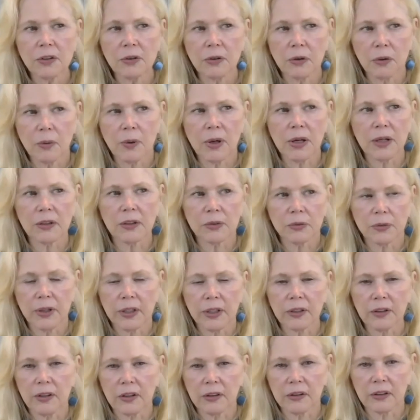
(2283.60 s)
you a while to
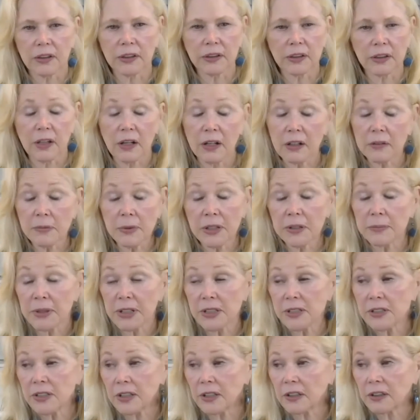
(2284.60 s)
write a log line long, but it may
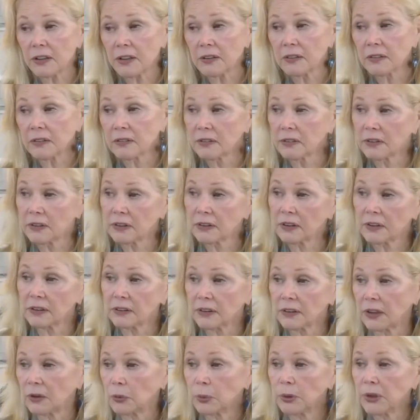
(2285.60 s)
take you
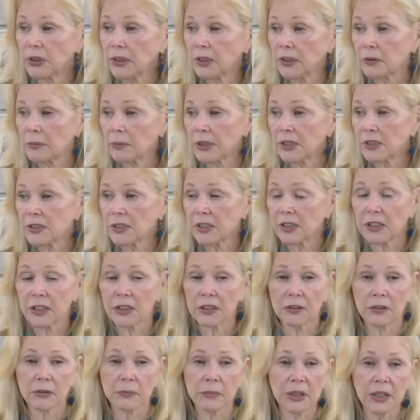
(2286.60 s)
a, a week, it may take
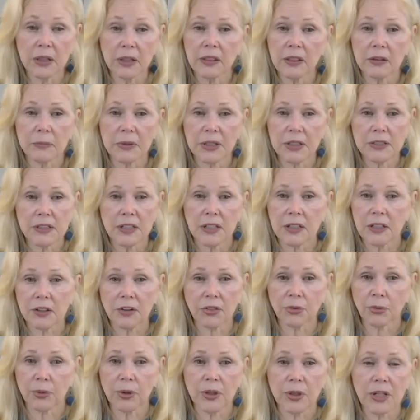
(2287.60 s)
you a month, it may take you
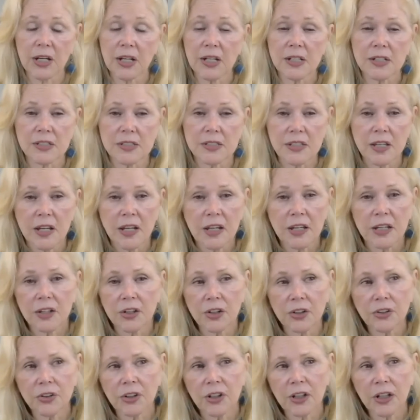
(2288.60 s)
three days. You
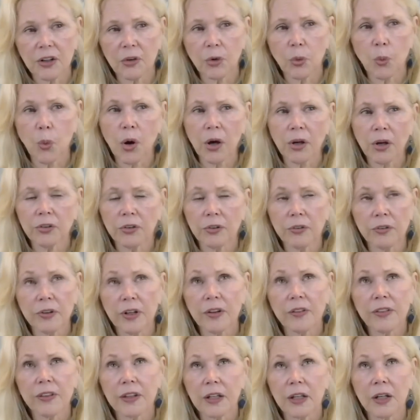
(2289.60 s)
know, you're kind of wandering
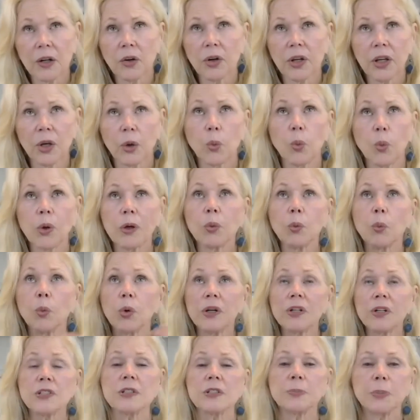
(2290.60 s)
around thinking, okay, what,
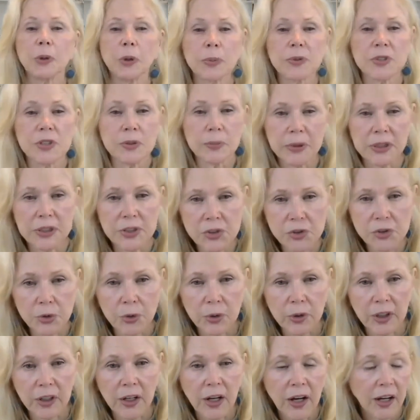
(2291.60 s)
what is the purpose of my
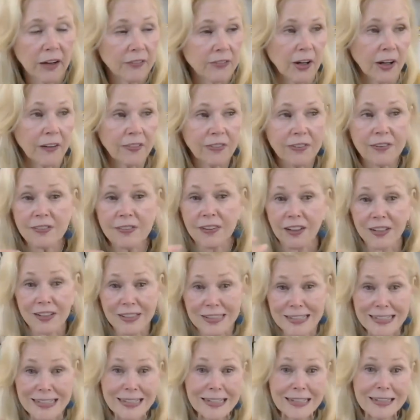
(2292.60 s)
story? I've got this
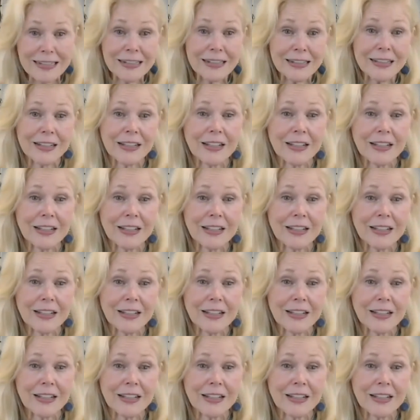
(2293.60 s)
idea